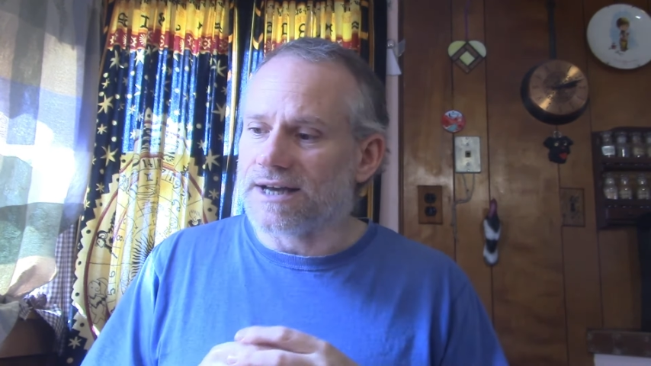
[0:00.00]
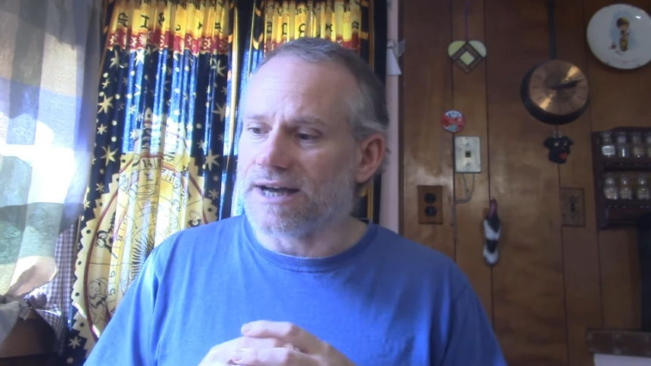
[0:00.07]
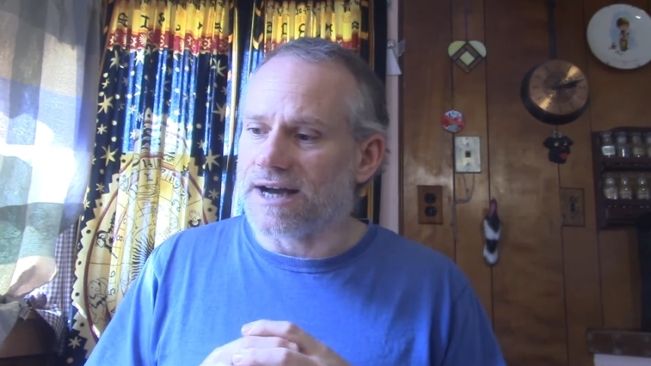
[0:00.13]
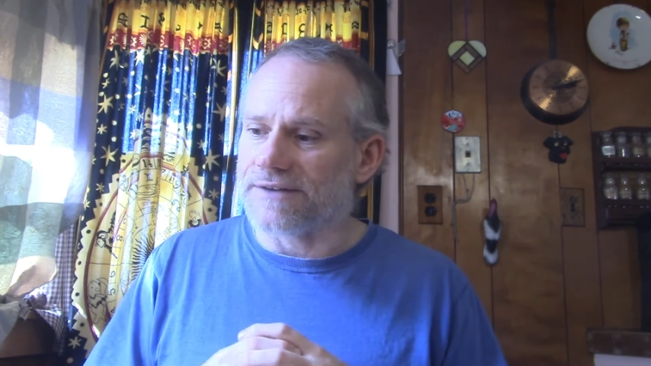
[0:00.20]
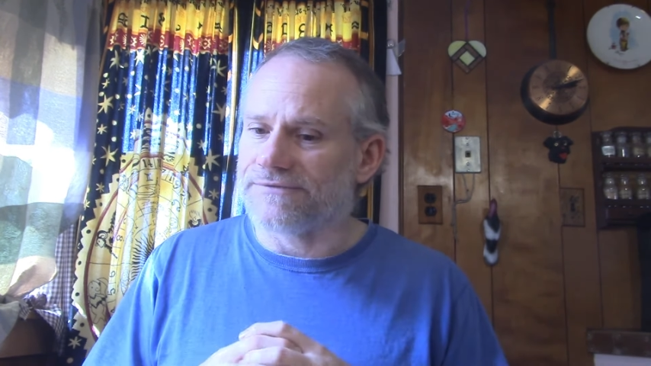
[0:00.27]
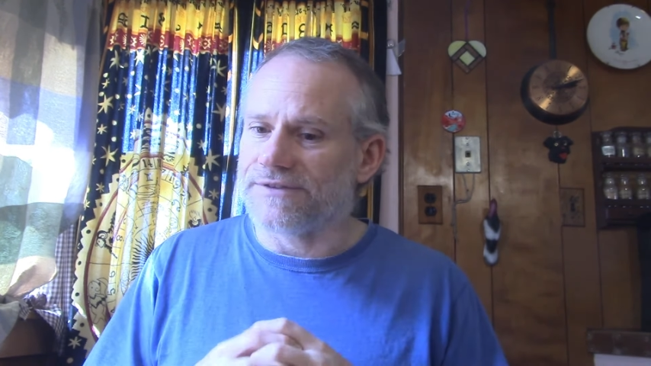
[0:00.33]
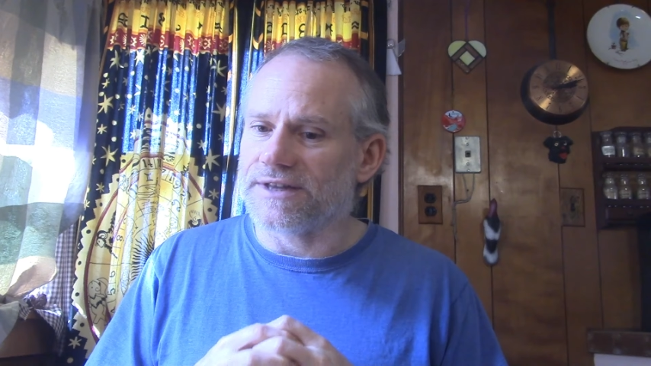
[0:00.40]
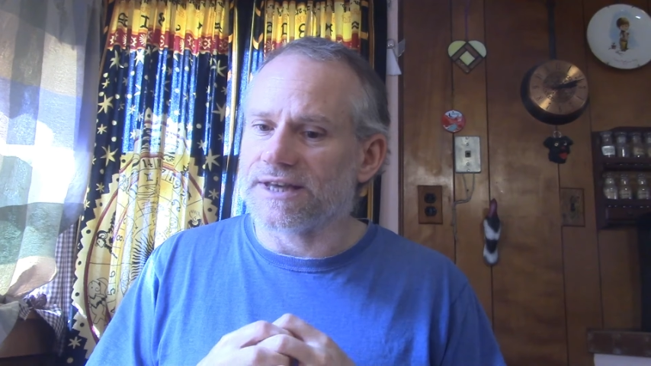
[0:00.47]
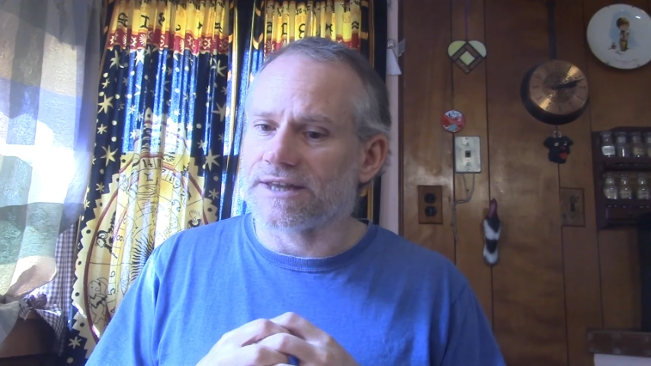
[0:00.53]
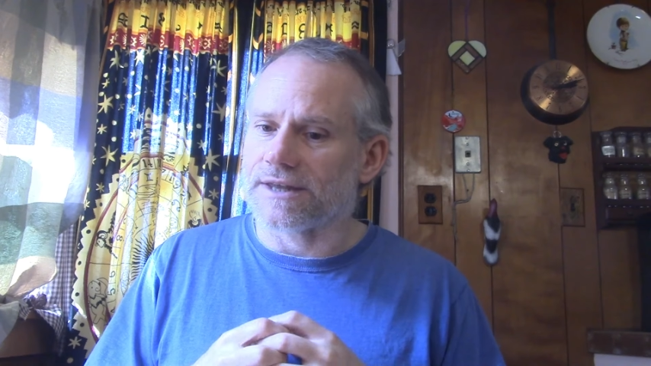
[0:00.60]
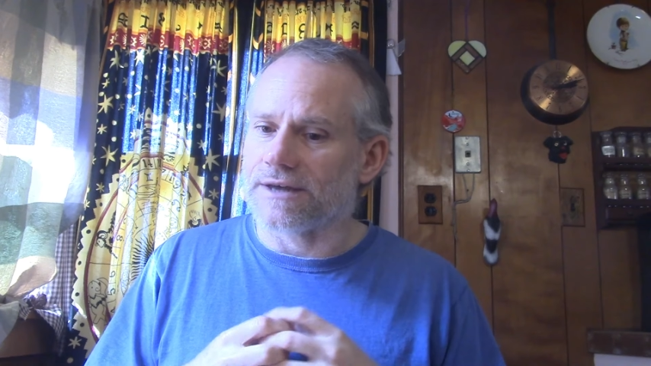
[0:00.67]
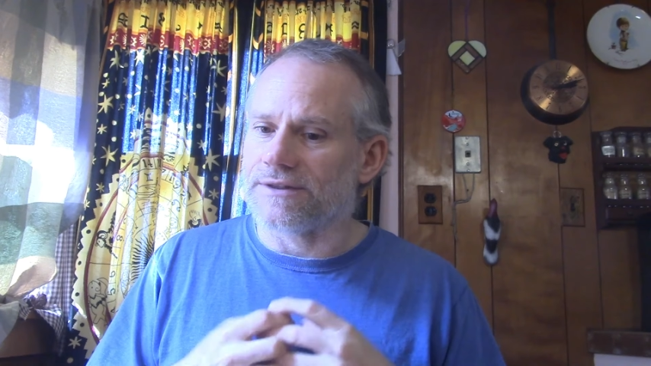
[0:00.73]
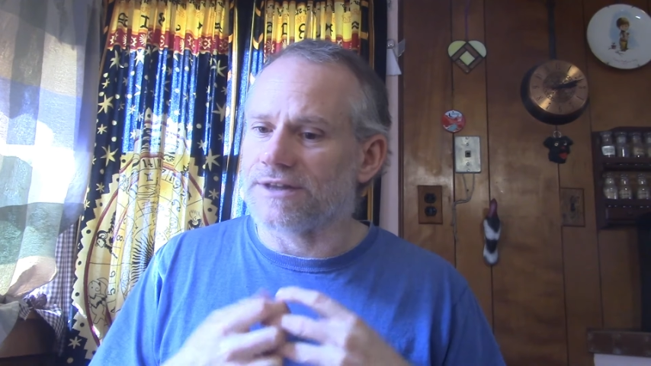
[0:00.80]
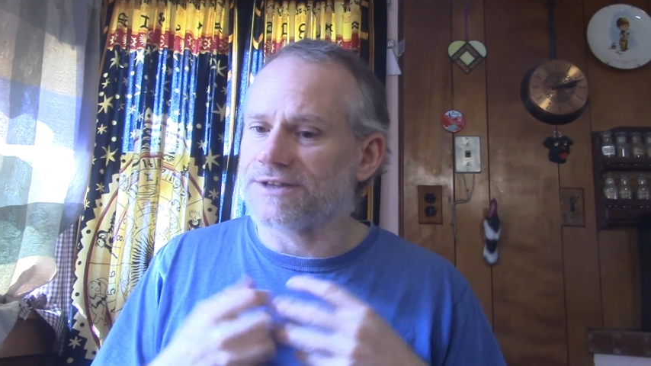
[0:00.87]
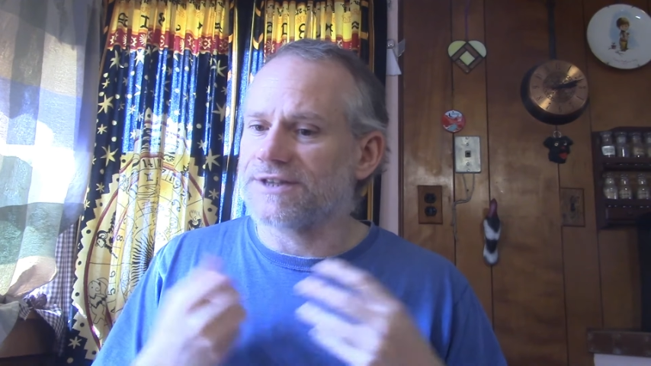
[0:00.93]
I feel
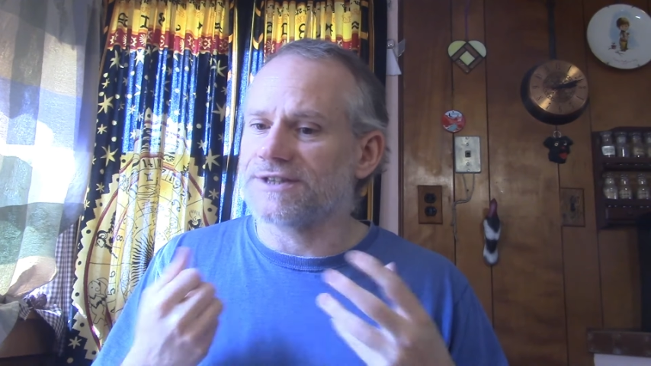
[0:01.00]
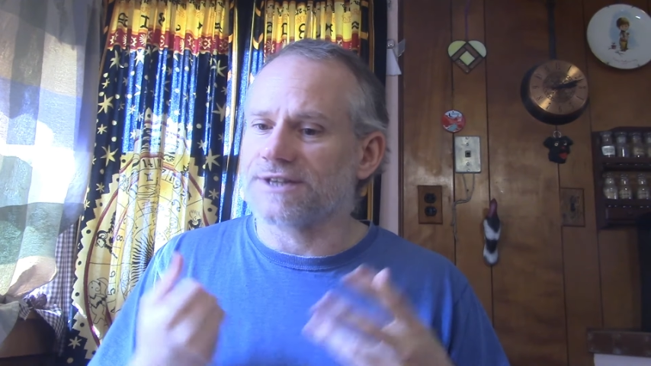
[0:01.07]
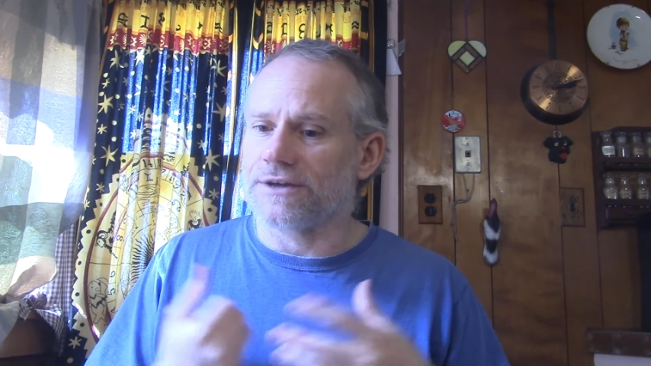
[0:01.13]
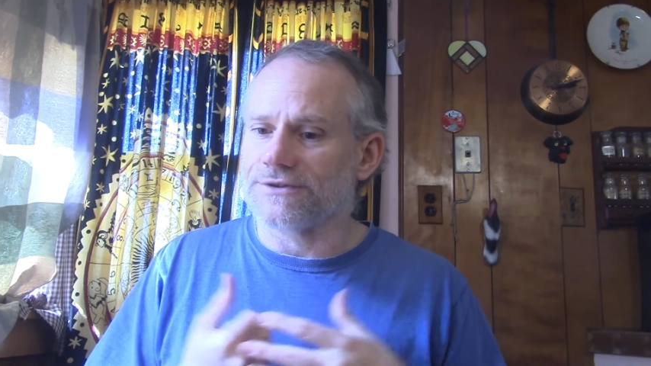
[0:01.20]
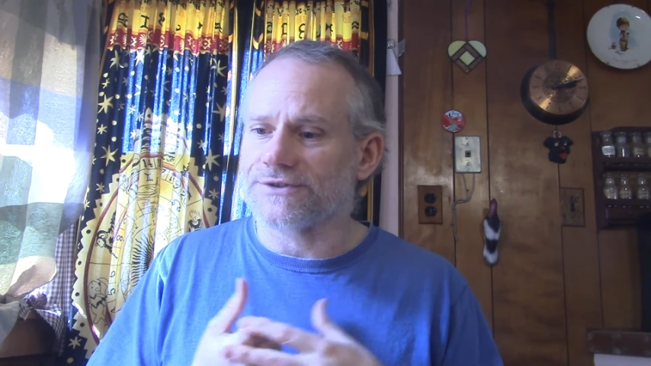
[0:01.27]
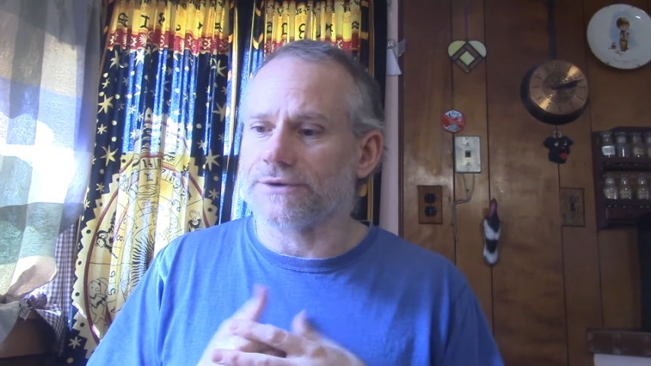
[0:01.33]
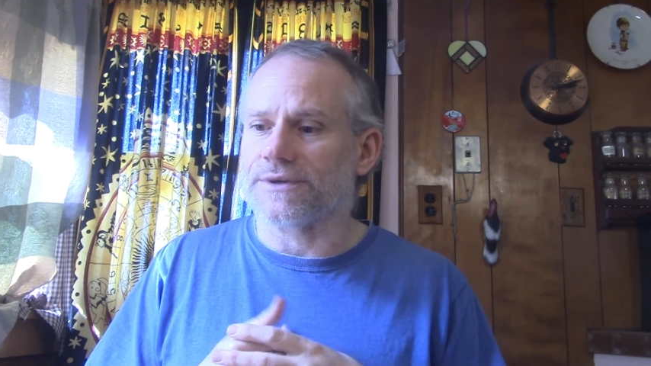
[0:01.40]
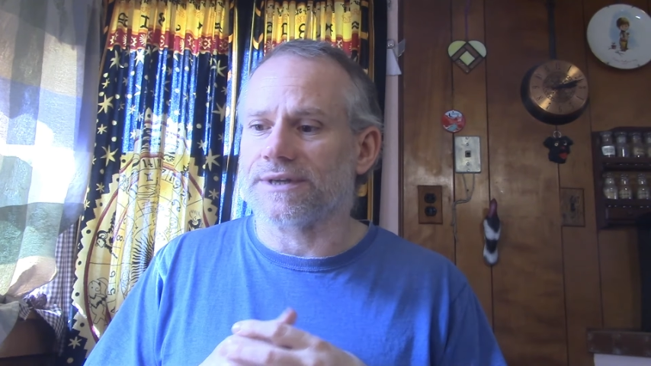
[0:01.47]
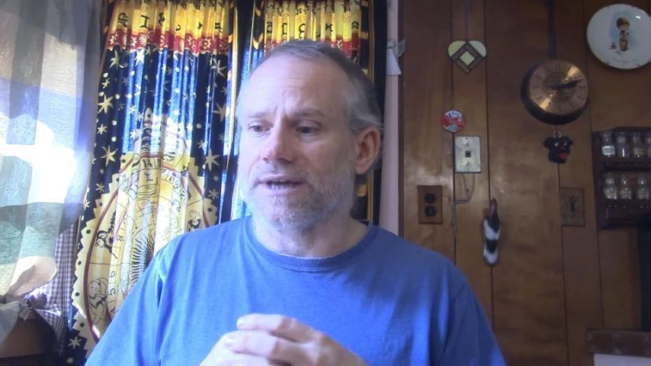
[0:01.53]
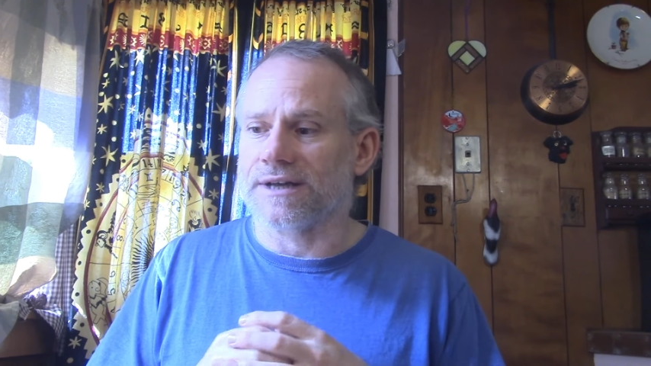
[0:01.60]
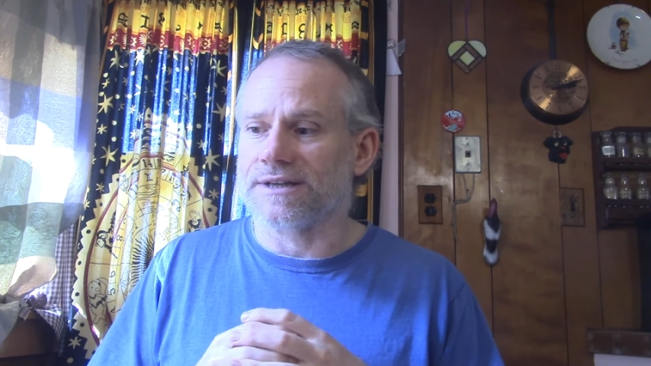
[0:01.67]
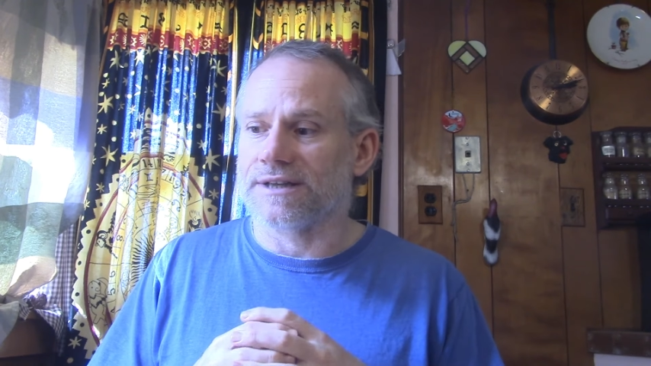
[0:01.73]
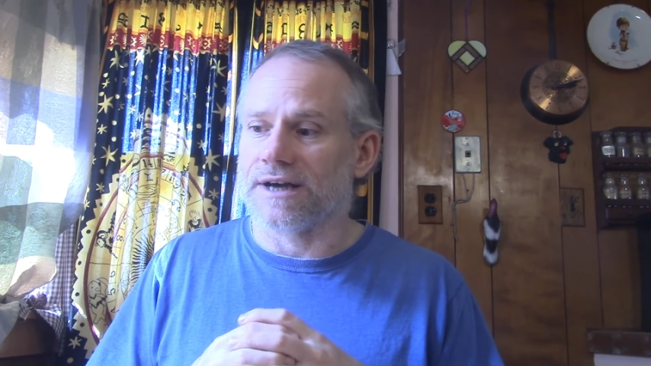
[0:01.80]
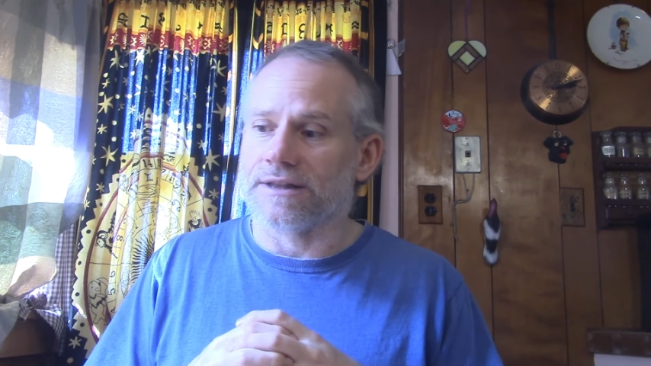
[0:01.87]
like this is also an, an,